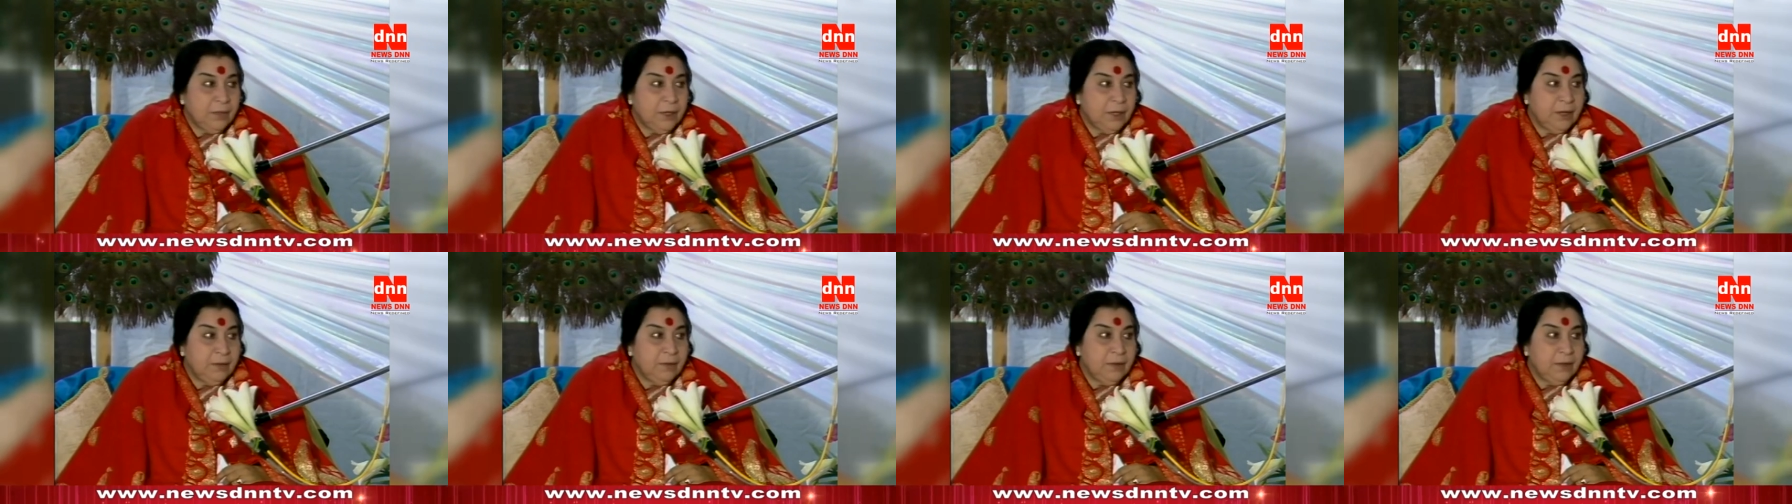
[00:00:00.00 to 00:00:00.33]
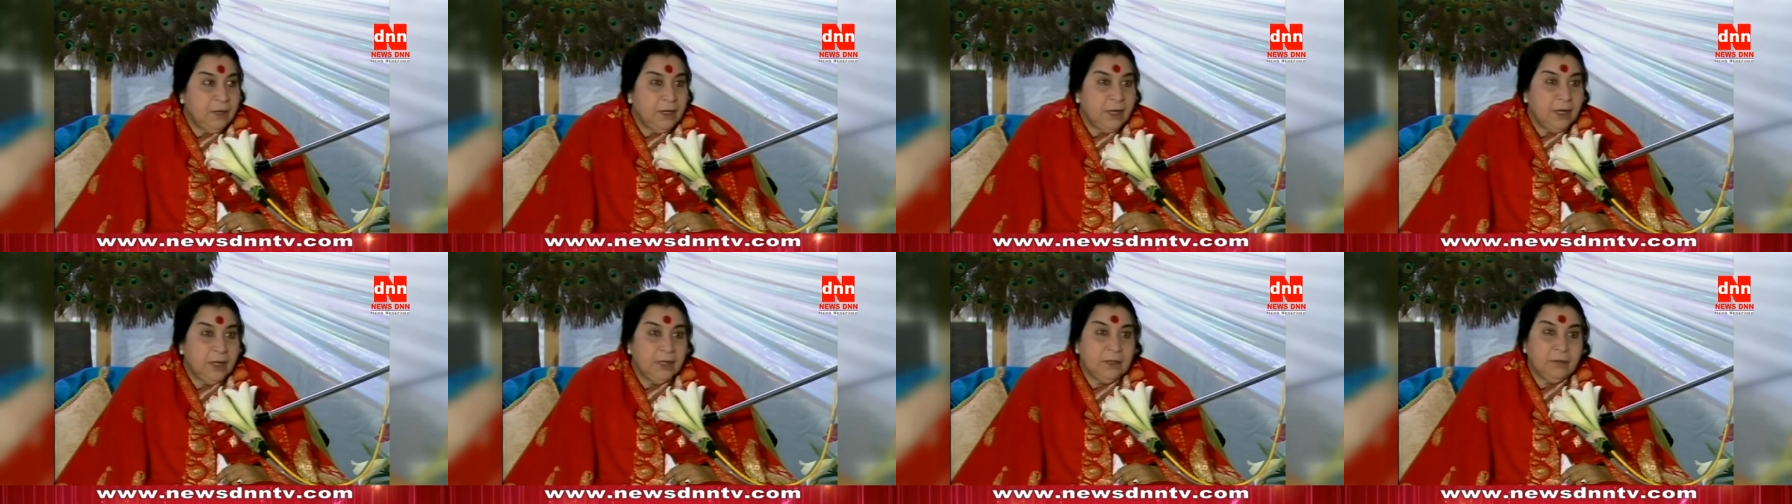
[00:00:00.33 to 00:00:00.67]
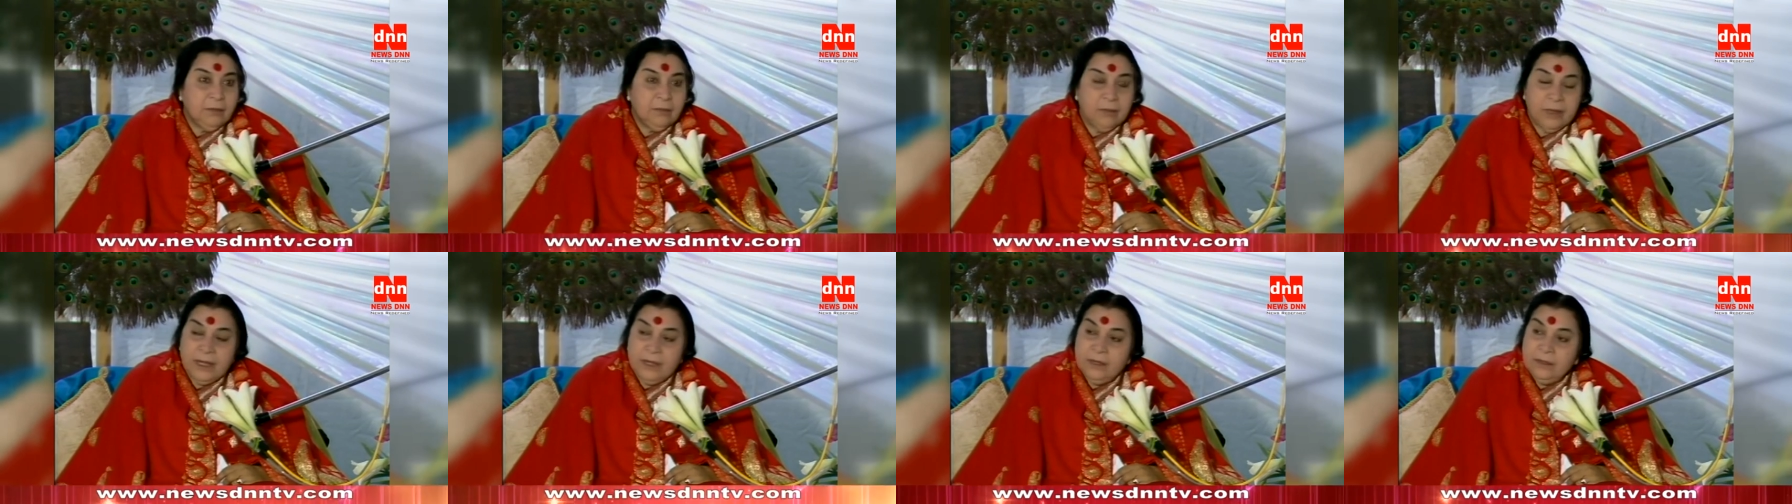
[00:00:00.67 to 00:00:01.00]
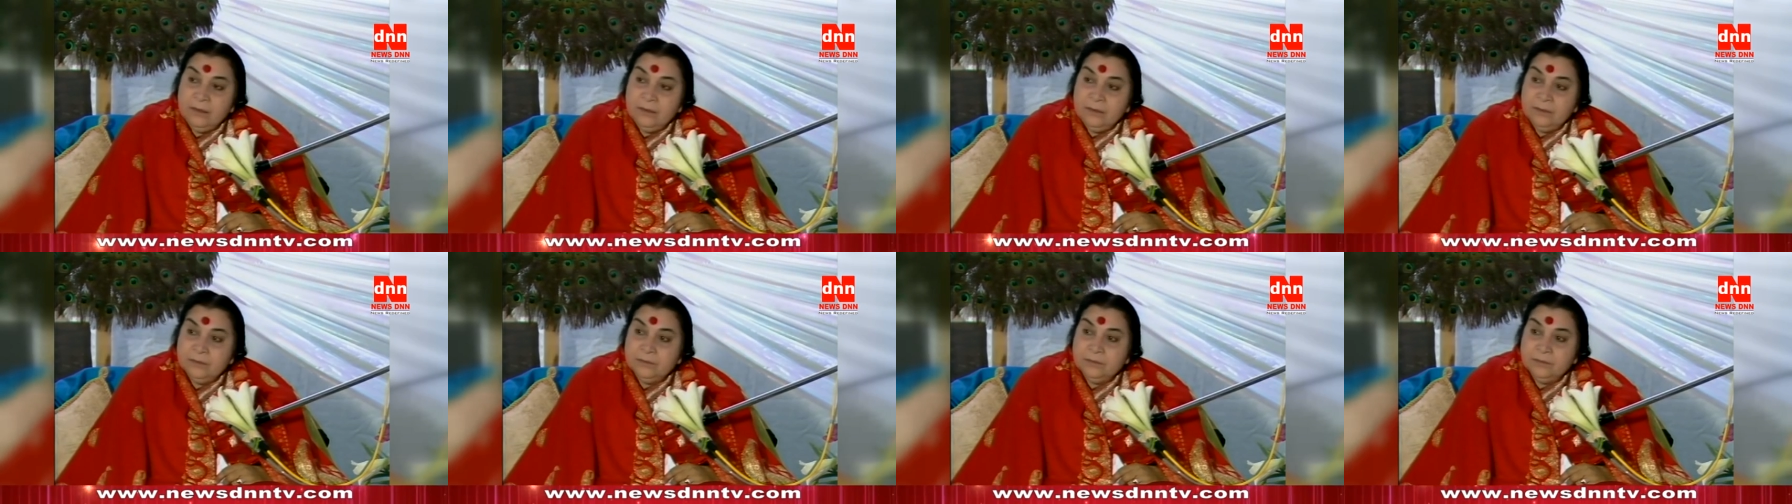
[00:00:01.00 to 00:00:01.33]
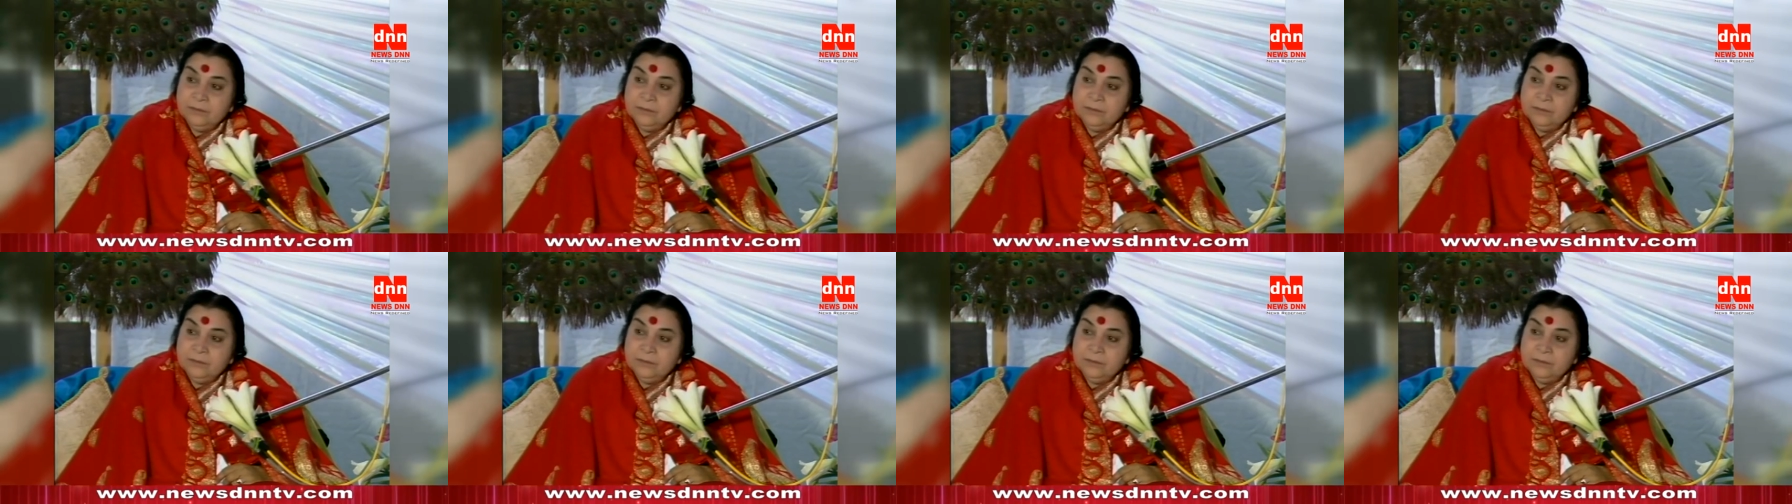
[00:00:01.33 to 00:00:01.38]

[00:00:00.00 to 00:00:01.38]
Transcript: behaving like men,